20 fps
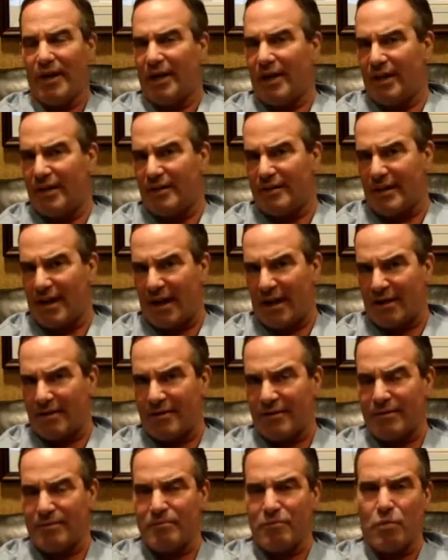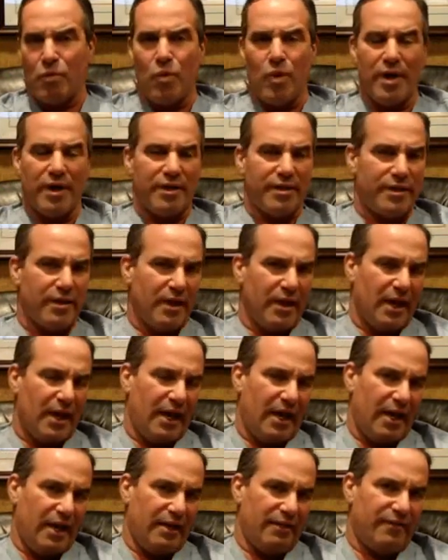in tandem with
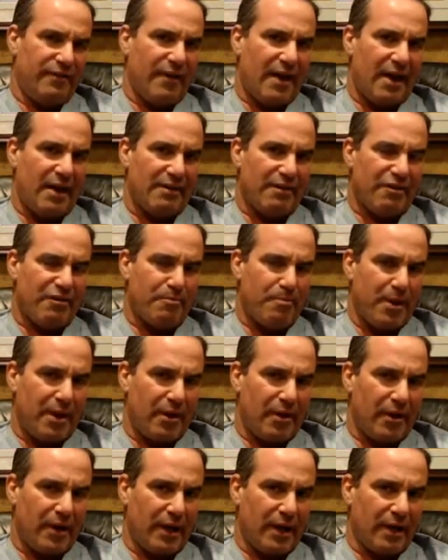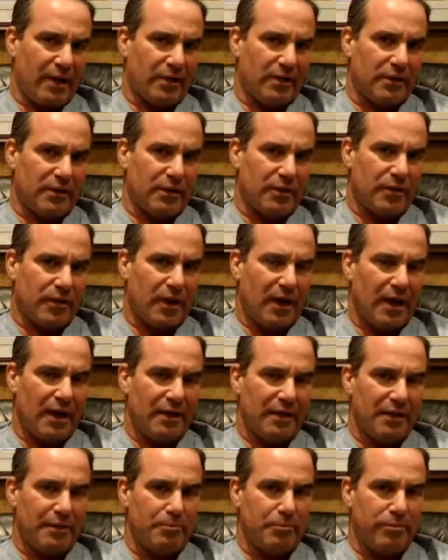a fat-sparing lower
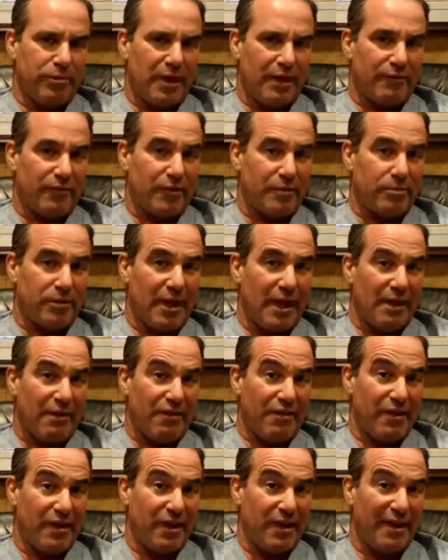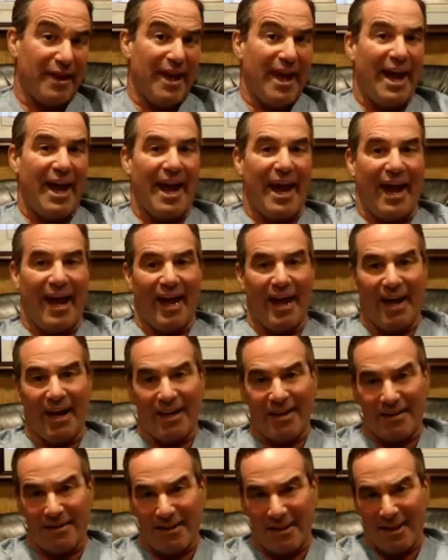eyelid blepharoplasty
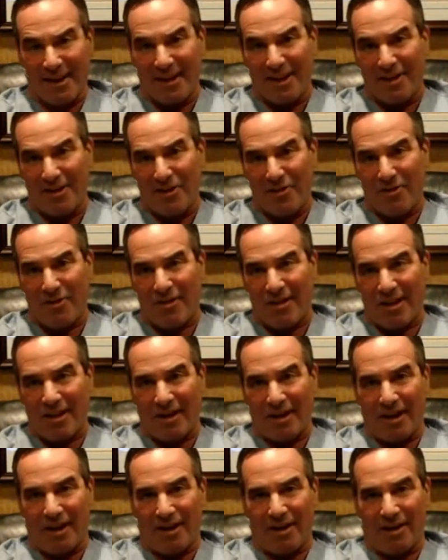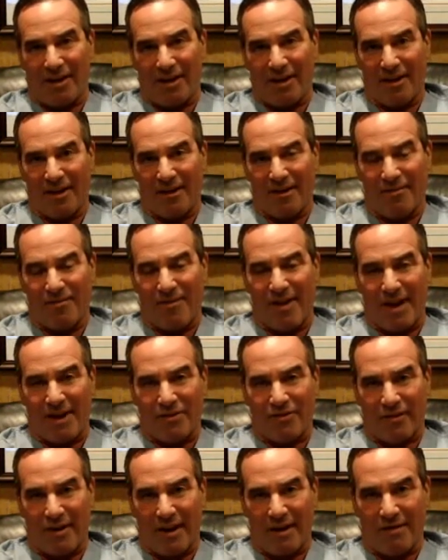and using fat
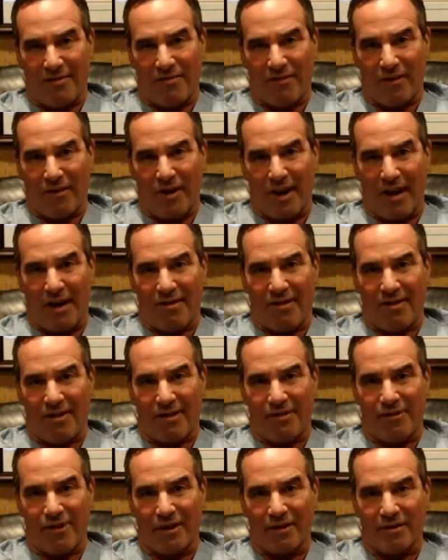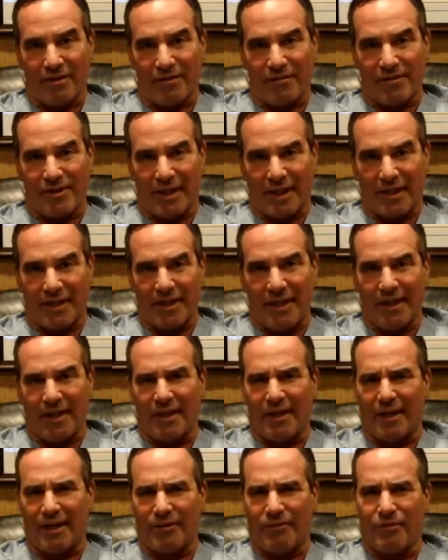transfer as an adjunctive technique
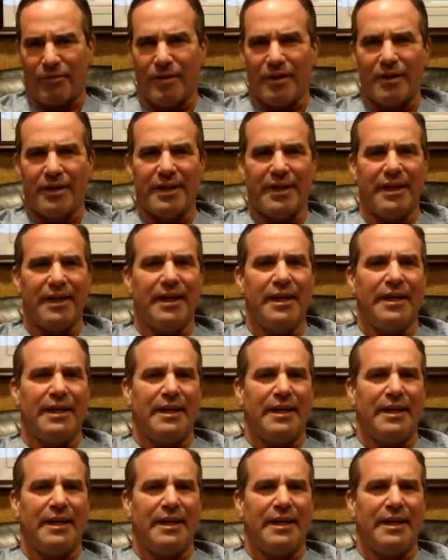can really